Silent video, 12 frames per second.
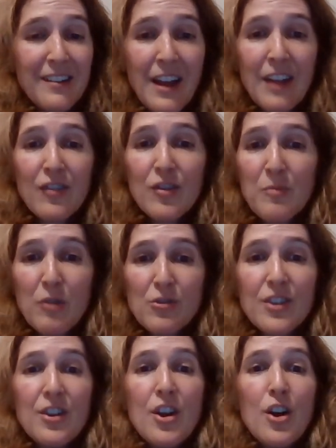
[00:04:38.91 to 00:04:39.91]
neither
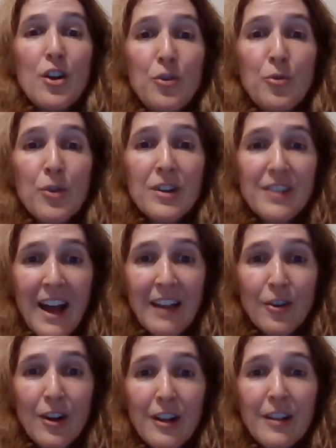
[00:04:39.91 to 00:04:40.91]
Motrin nor
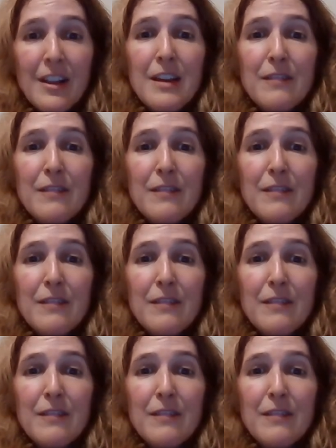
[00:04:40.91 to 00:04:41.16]
Tylenol.